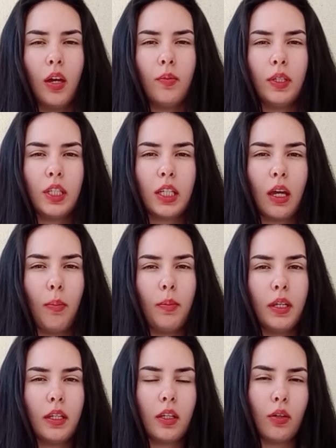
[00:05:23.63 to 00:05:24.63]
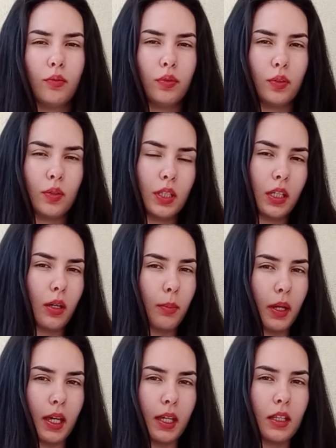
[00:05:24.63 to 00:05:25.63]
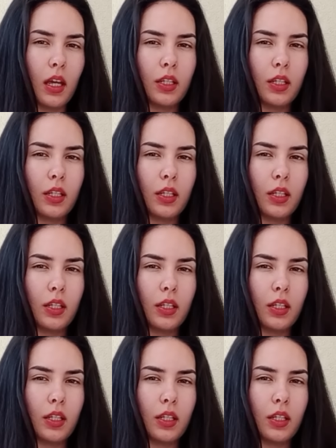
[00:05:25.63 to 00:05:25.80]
which can be confusing a bit.